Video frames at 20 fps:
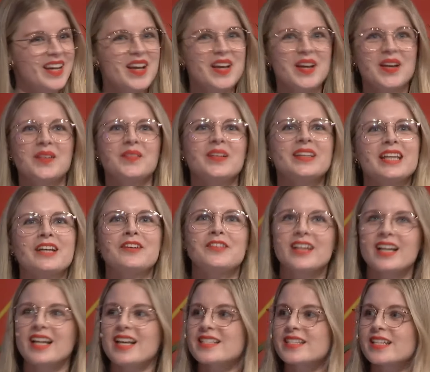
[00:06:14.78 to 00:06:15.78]
when they
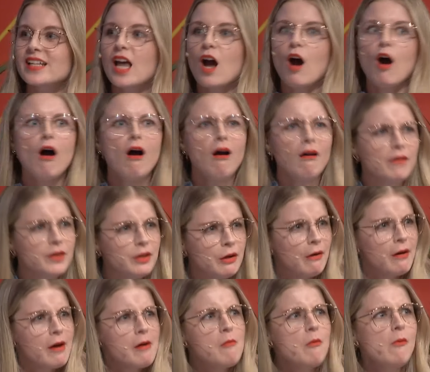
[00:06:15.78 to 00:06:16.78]
realize they're like, "Oh,
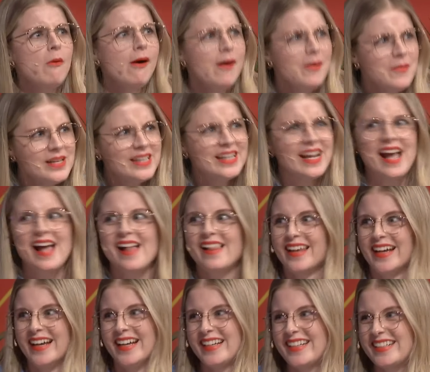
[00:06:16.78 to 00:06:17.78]
you're a woman,
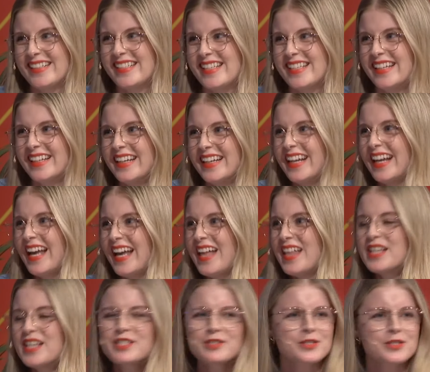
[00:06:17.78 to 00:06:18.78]
Alex.
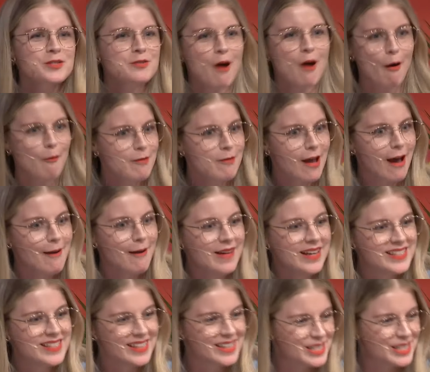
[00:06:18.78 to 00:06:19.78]
This is not what I
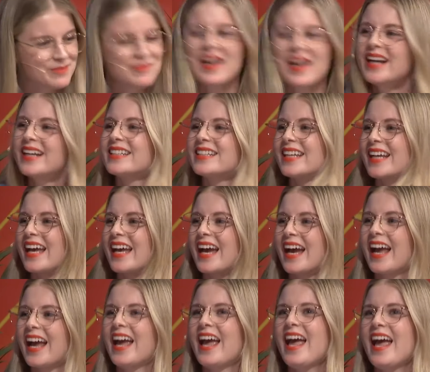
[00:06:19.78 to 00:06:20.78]
was
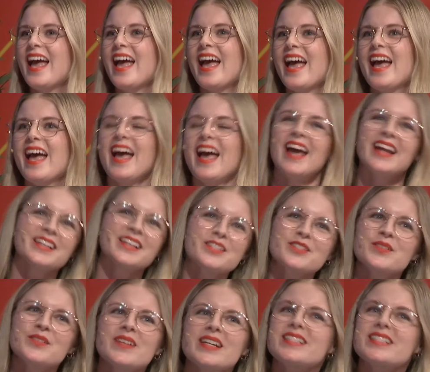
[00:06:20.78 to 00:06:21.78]
expecting." And it's
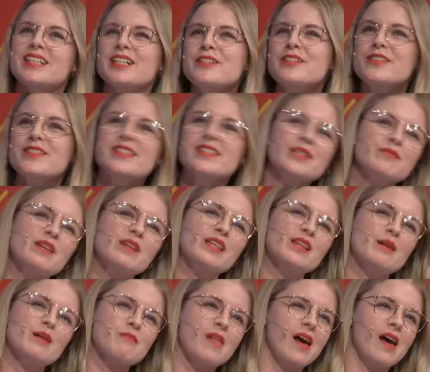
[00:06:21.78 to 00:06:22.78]
always interested me that
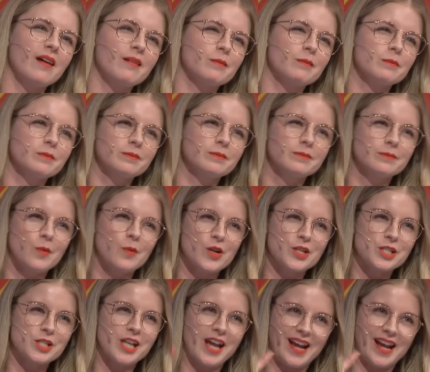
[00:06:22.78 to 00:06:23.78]
I'm like, what
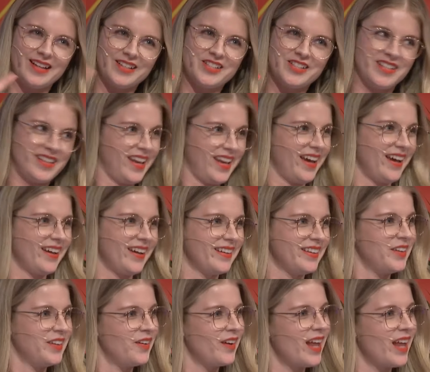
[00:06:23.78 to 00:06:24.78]
changed there?
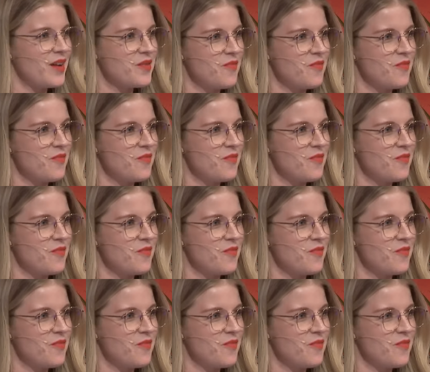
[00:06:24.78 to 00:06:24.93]
Like